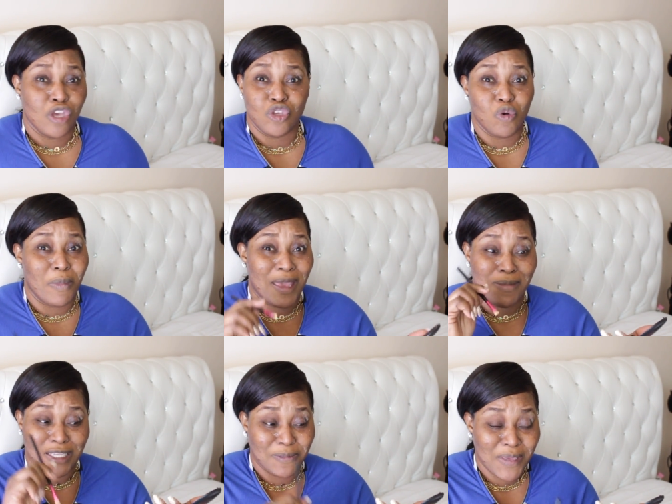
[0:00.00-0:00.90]
you may
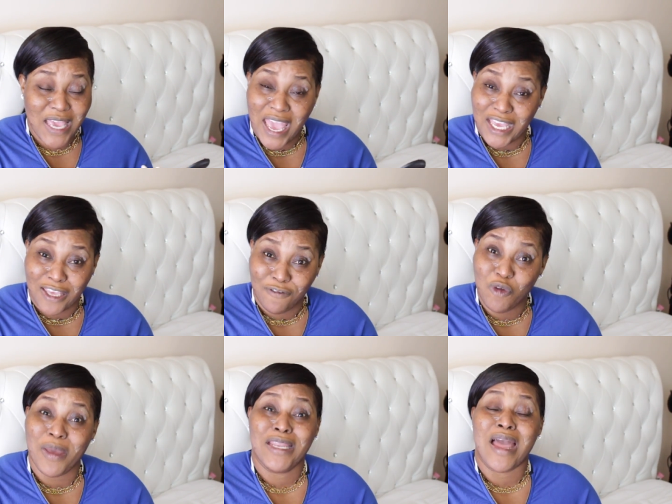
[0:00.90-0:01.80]
misbehave,
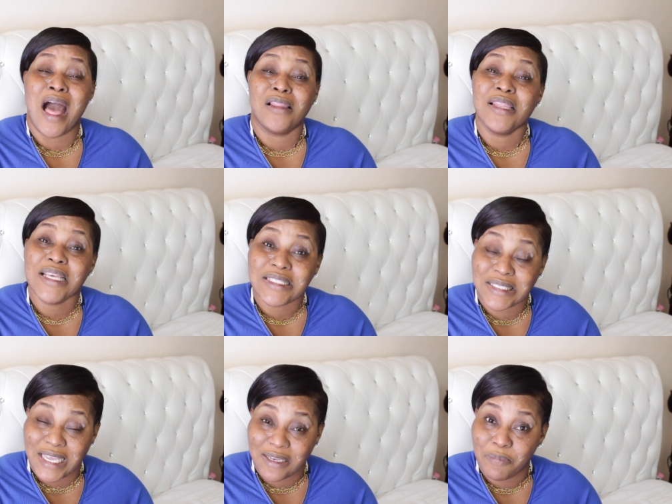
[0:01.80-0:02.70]
you may not
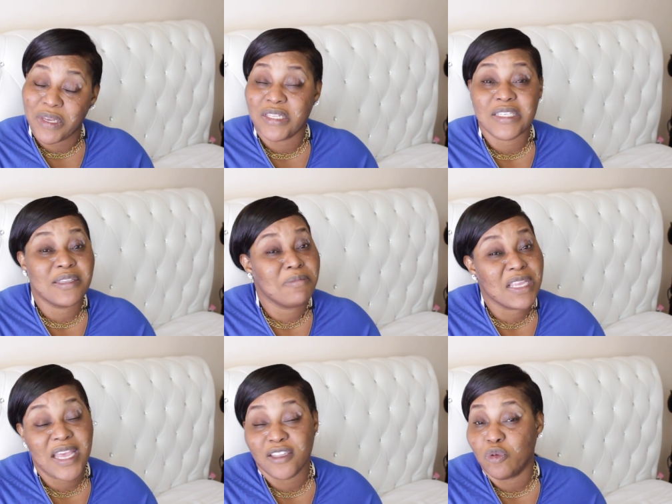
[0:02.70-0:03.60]
listen, but it doesn't
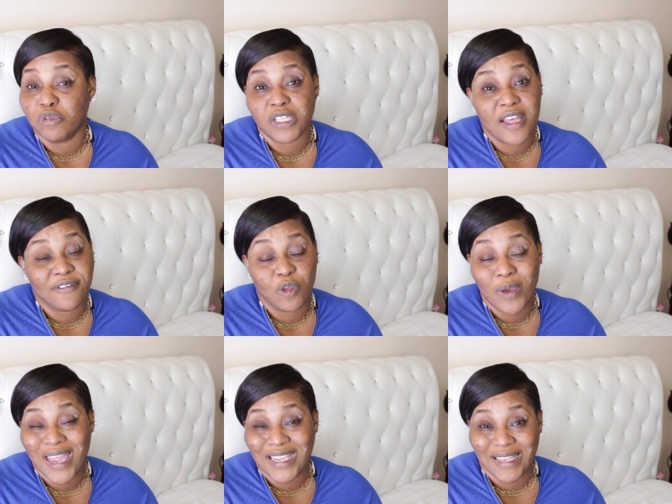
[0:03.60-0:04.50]
mean I don't love
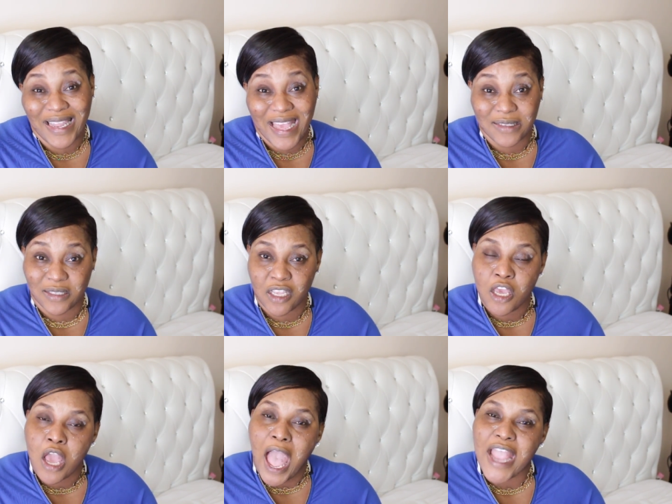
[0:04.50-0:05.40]
you any less.
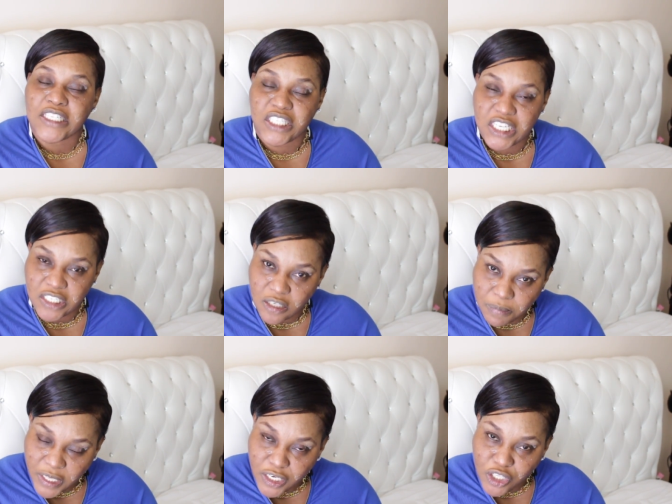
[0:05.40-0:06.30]
I
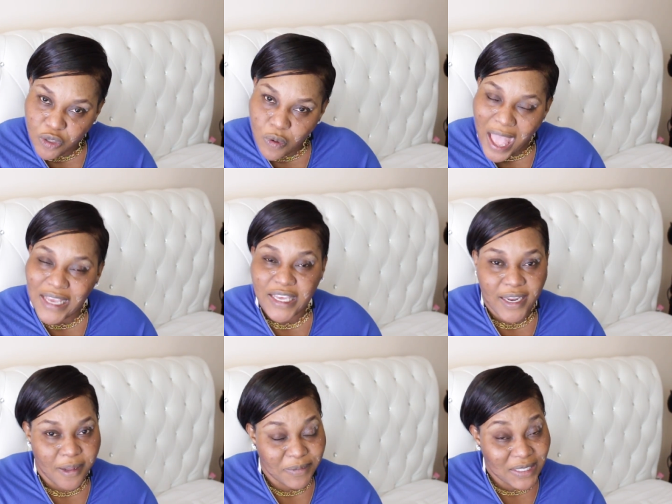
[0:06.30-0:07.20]
discipline you, I
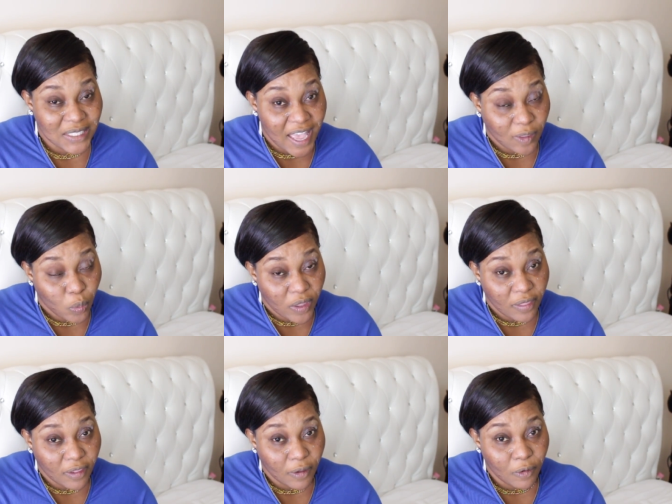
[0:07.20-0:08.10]
get upset
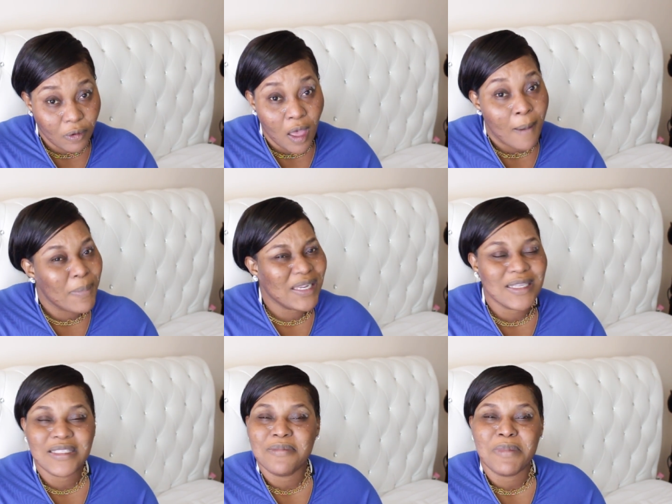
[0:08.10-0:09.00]
with you, but it
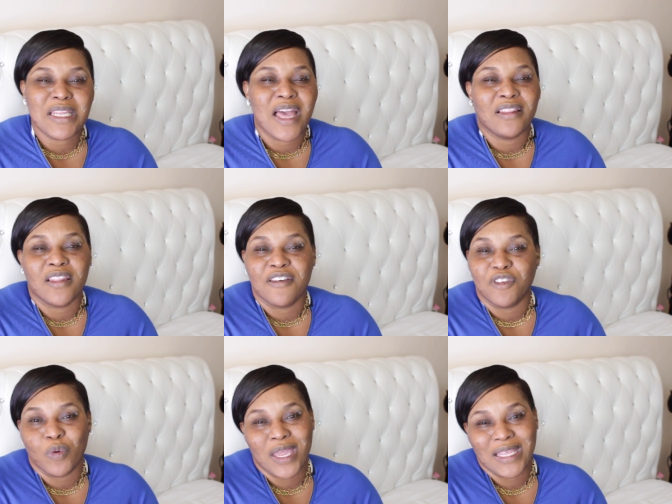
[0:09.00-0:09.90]
doesn't mean I love
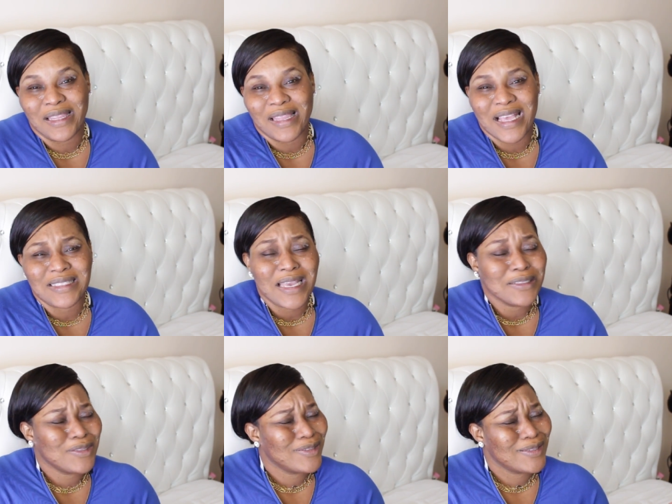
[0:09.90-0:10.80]
you any less. I
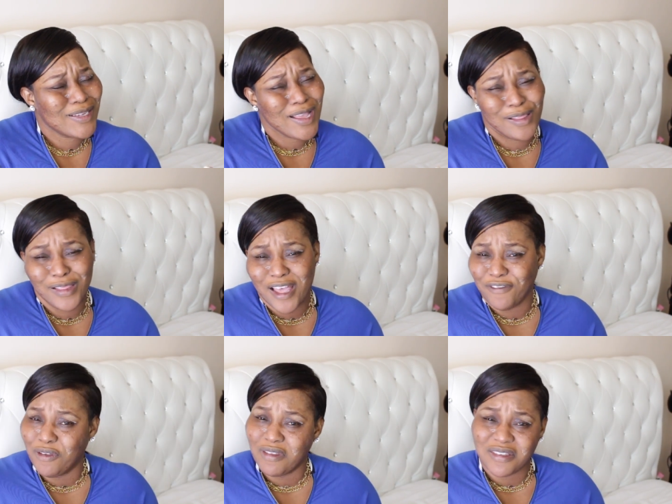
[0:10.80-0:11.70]
still
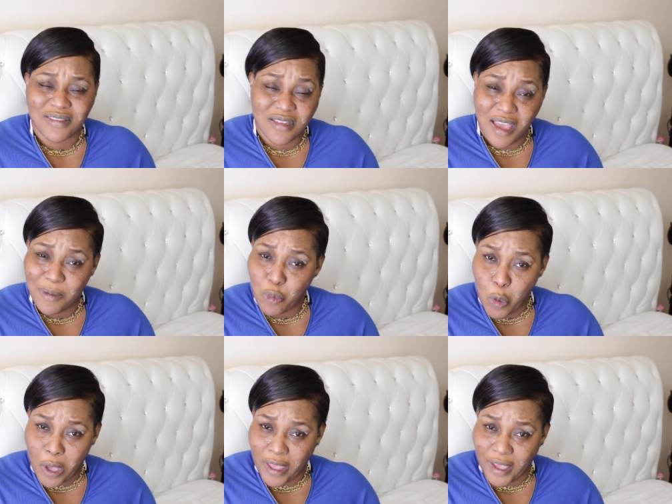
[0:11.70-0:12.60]
love you the same
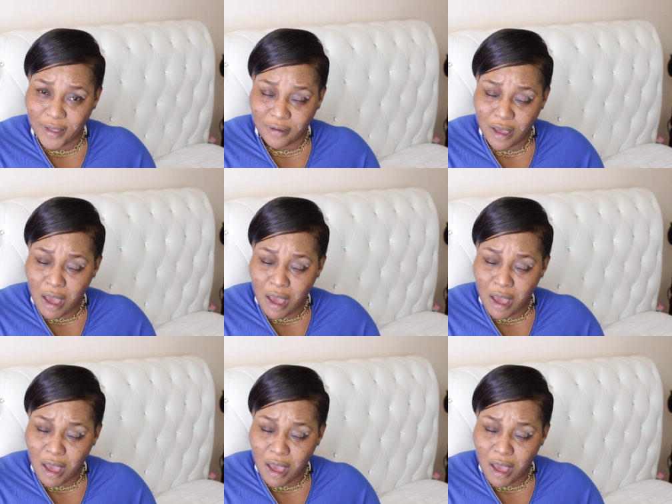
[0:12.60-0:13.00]
way.